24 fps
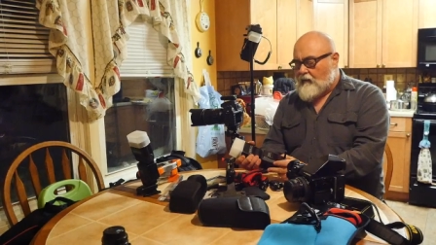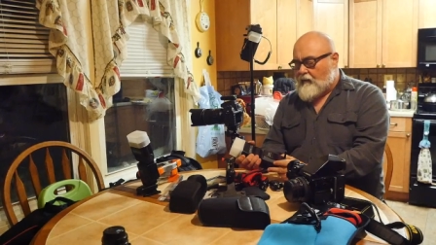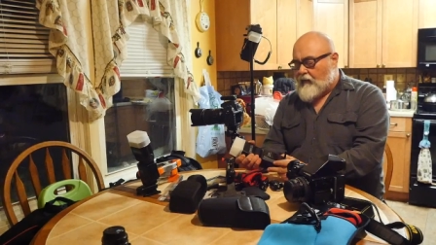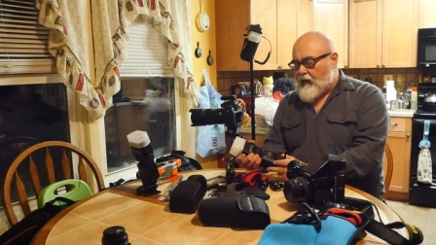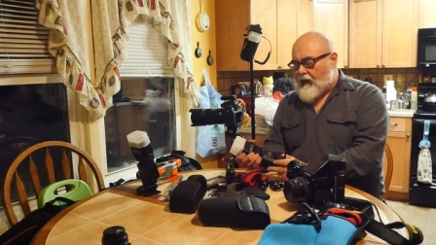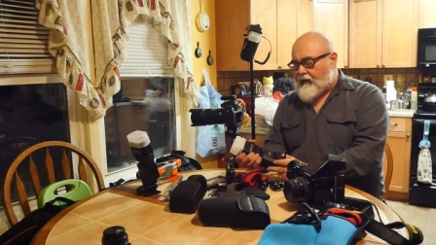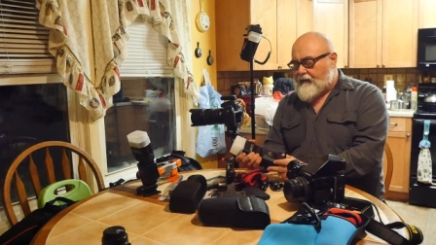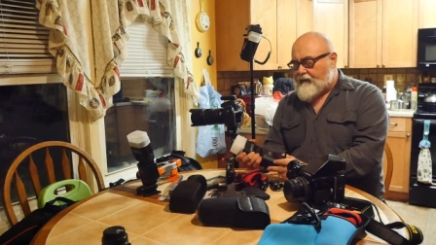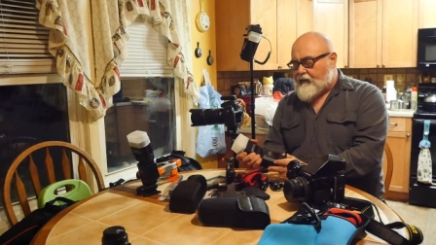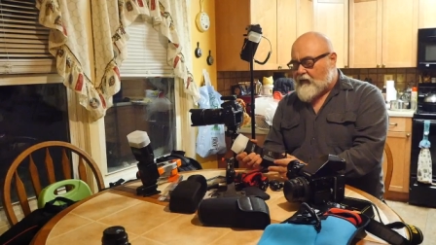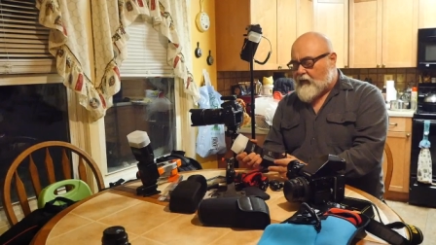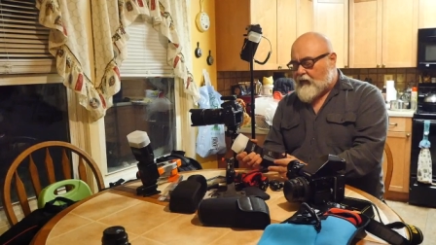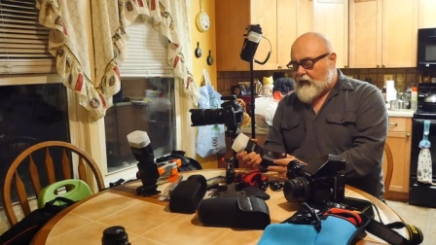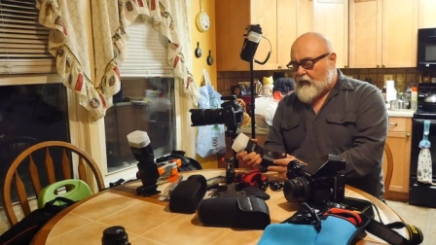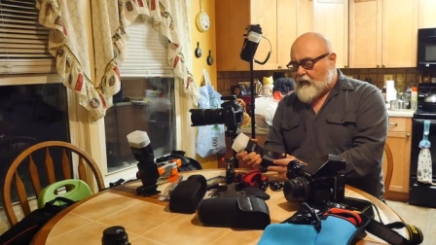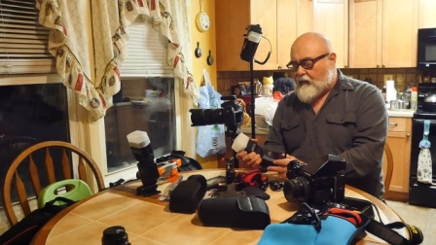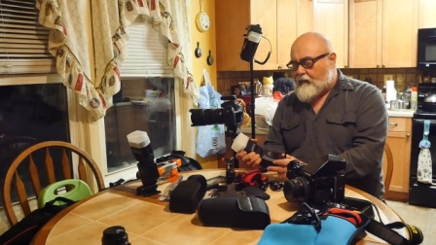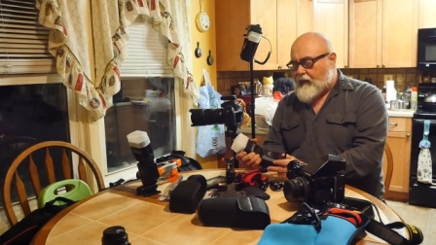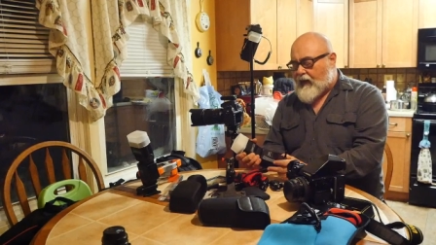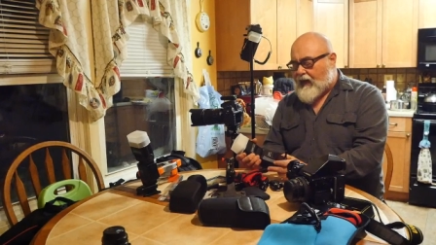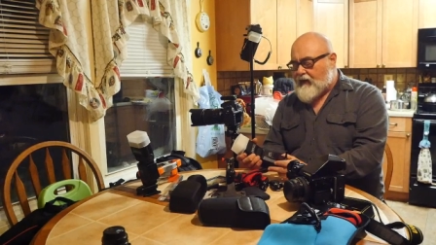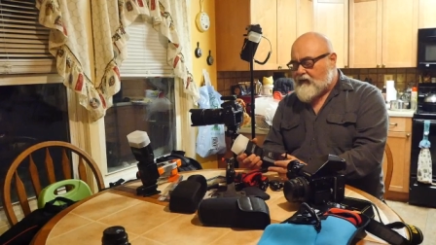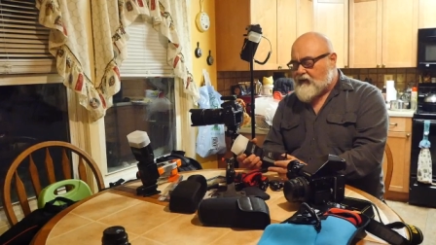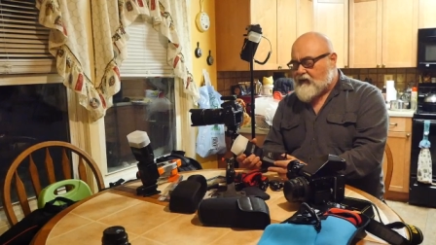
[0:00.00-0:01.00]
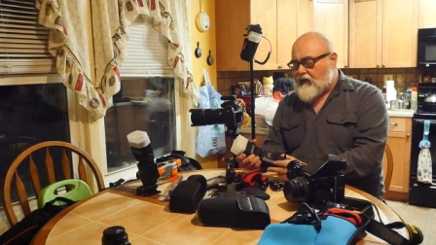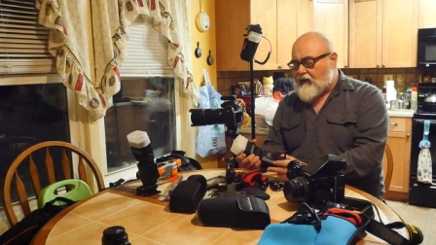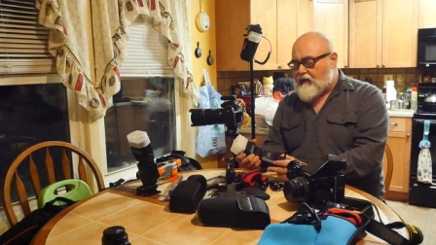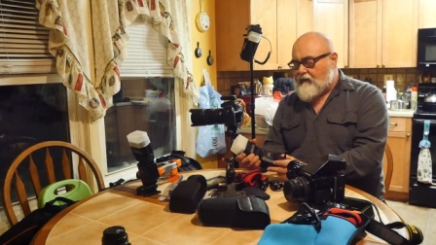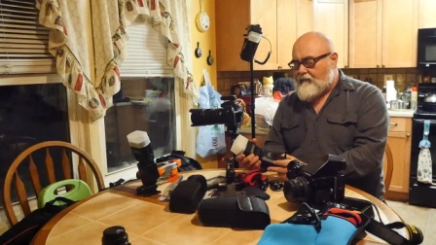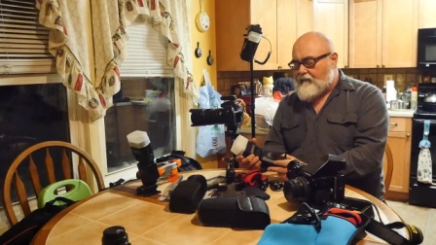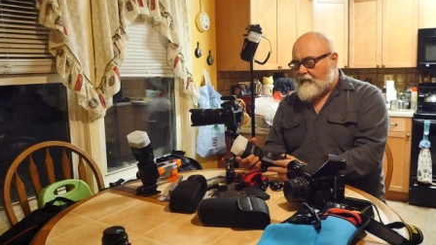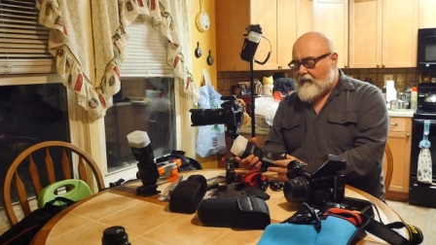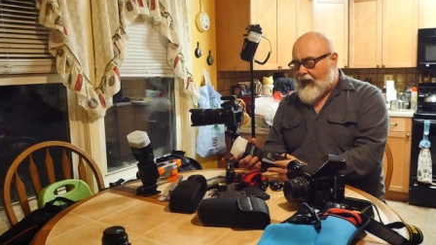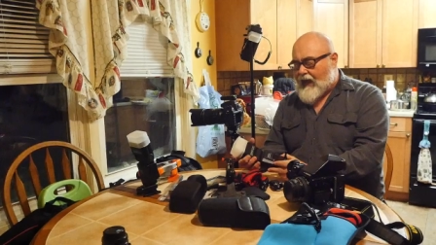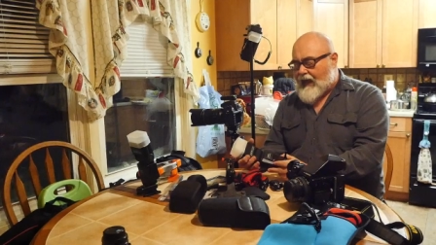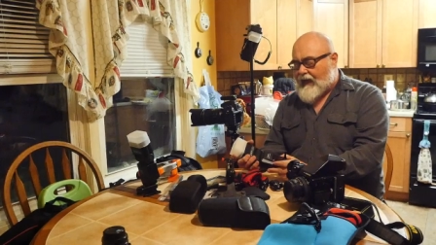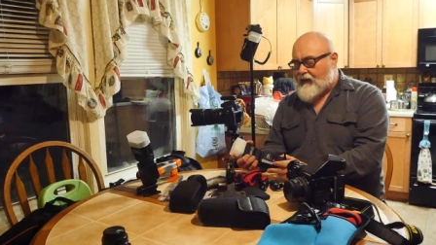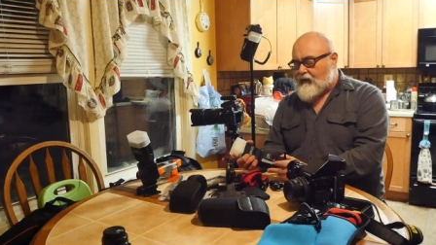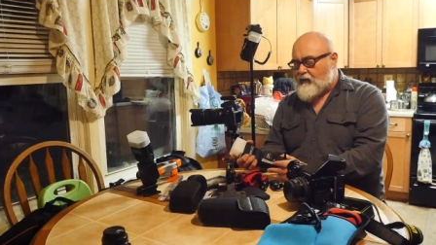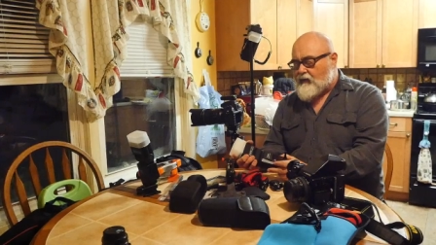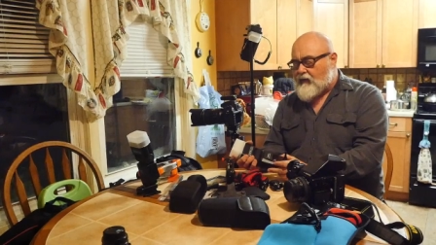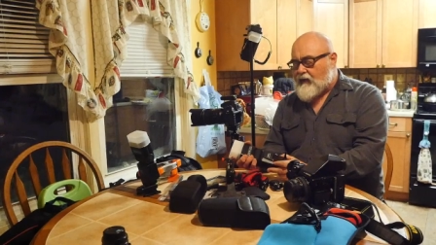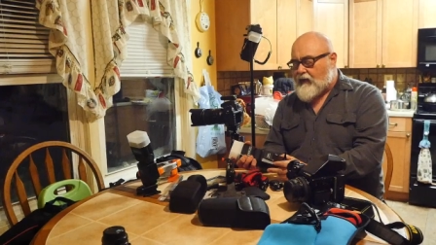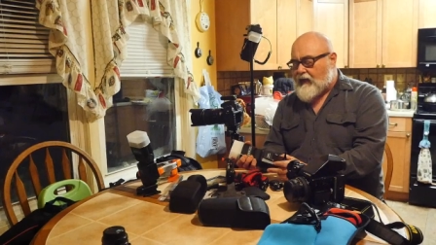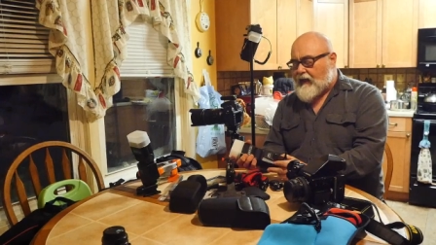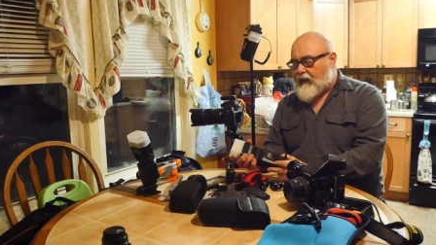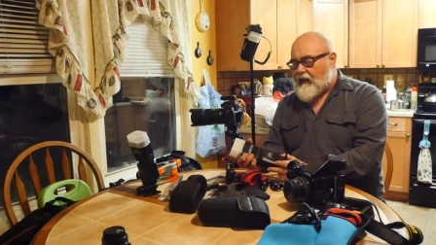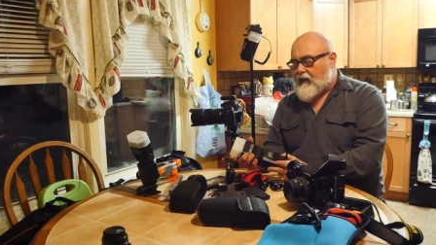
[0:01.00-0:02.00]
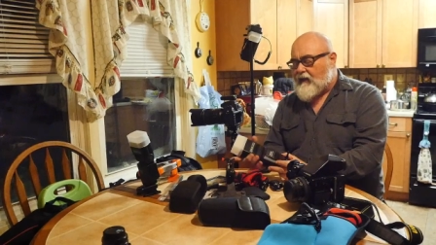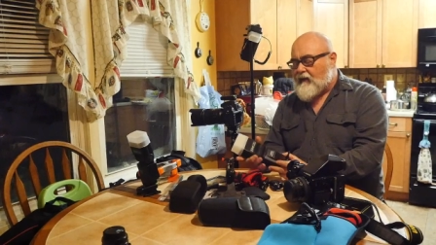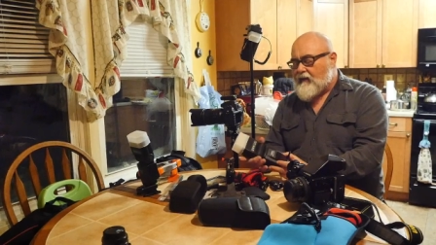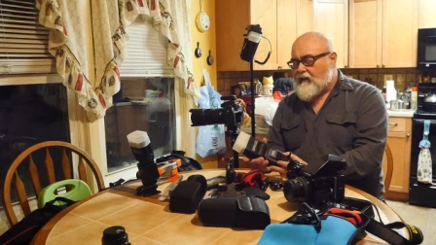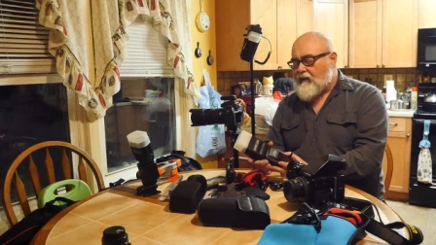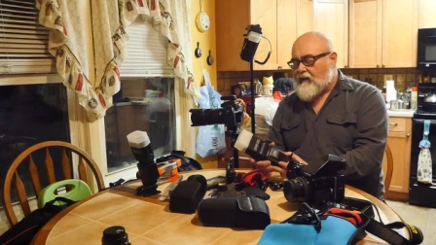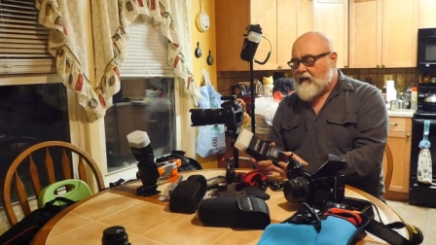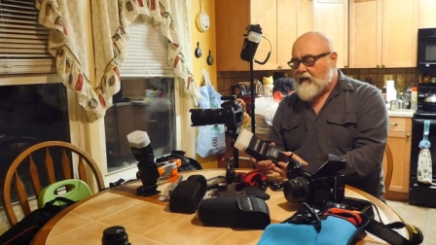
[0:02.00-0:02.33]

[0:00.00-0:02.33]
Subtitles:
But for your basic manually